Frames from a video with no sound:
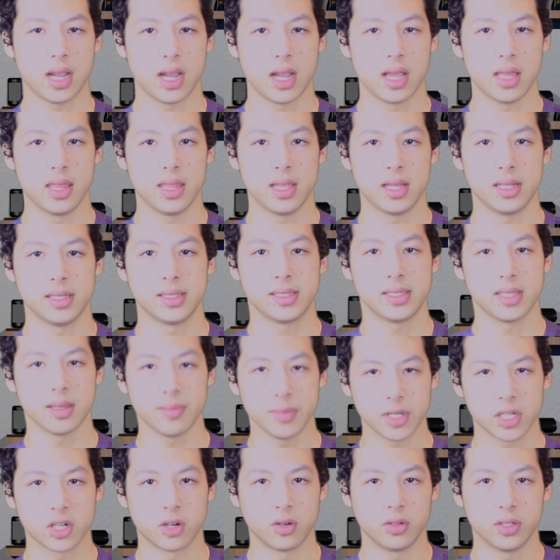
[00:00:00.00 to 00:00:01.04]
And then
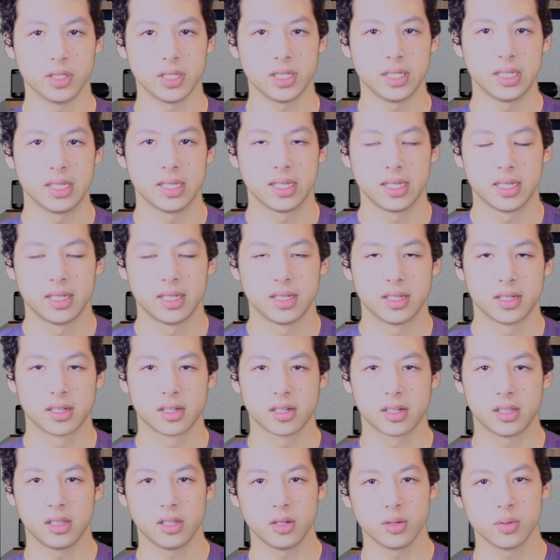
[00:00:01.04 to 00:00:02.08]
semicolon,
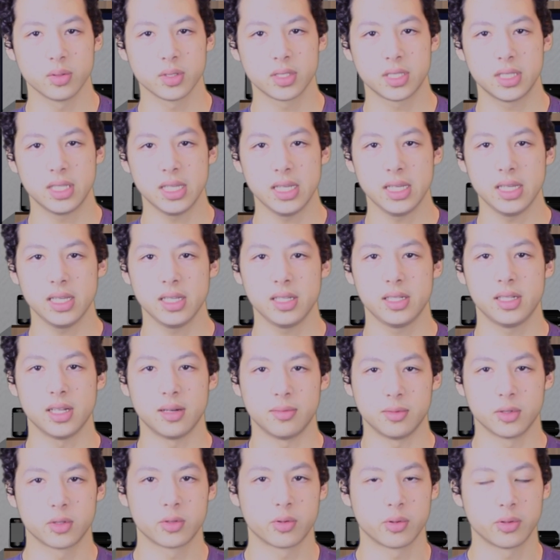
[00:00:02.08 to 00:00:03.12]
close the
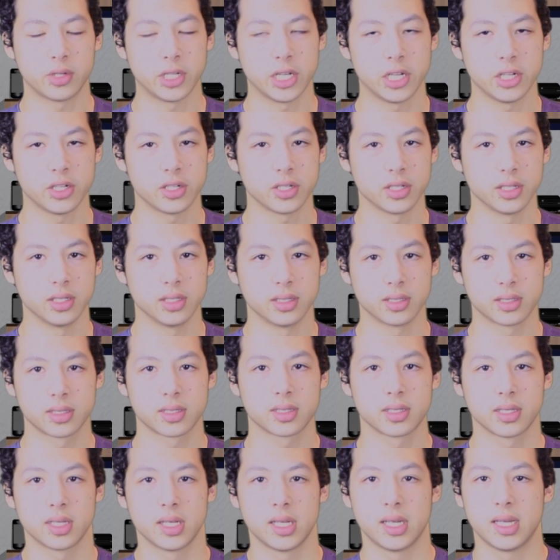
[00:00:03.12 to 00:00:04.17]
double
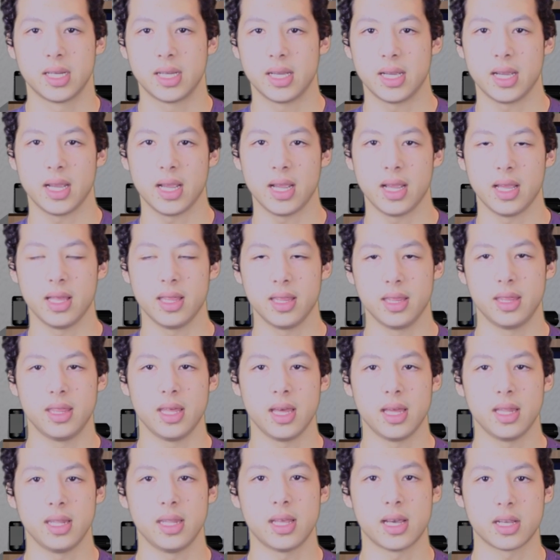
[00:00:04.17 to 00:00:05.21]
quotations, and
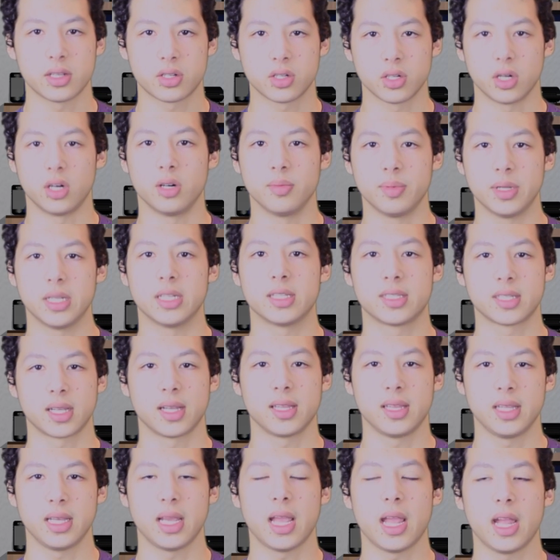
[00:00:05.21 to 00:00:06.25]
then that should all be
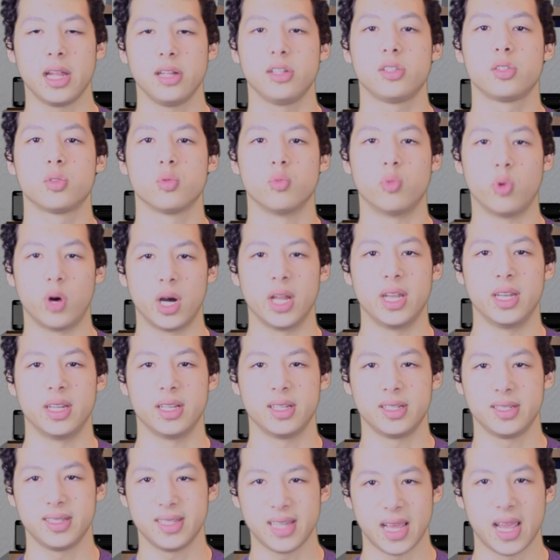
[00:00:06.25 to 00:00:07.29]
inside the
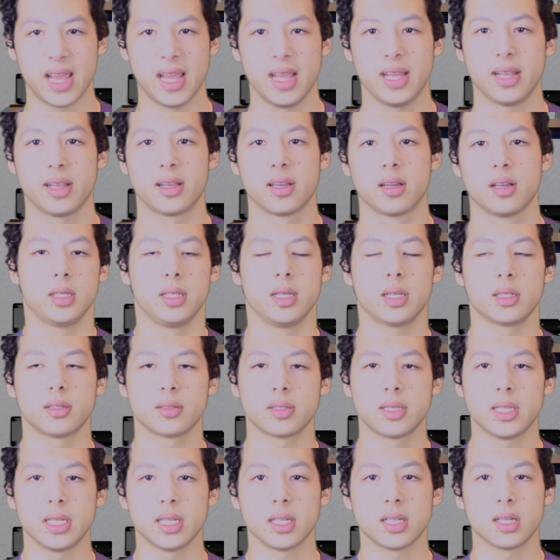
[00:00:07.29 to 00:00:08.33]
H1 tag. The
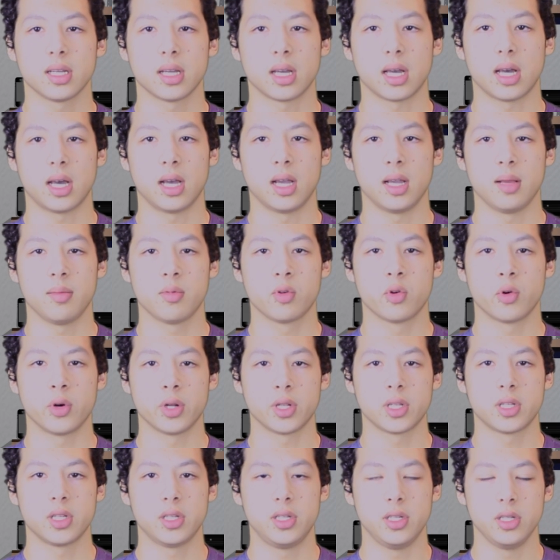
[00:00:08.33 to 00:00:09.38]
other thing I'm
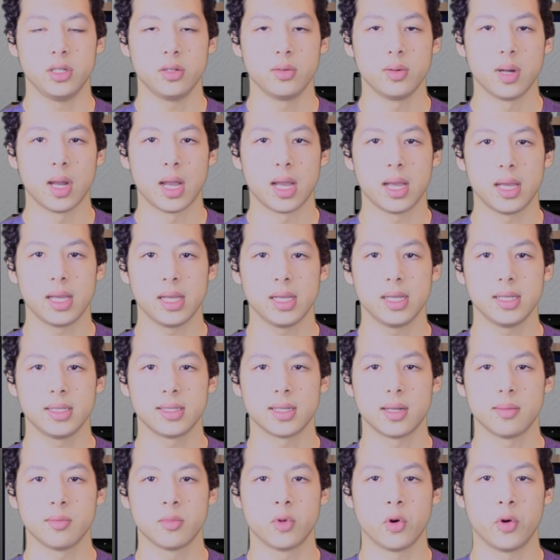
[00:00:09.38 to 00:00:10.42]
going to do is
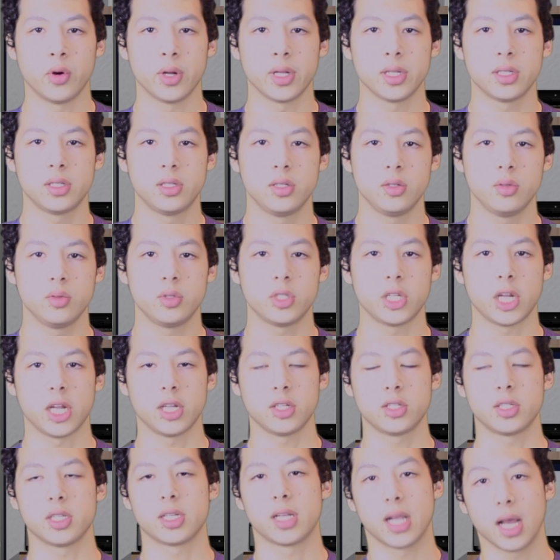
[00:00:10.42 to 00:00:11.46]
I'm going to
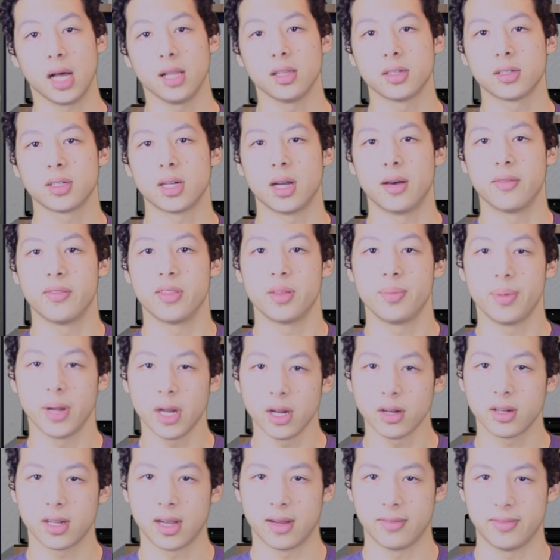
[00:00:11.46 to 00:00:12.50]
change the color of the
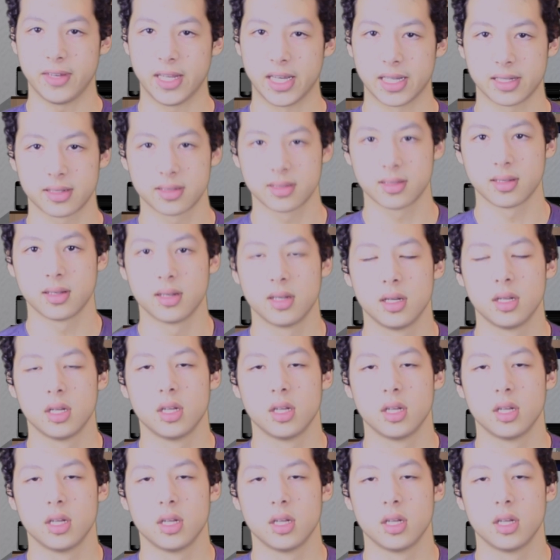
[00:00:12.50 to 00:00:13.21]
paragraph text.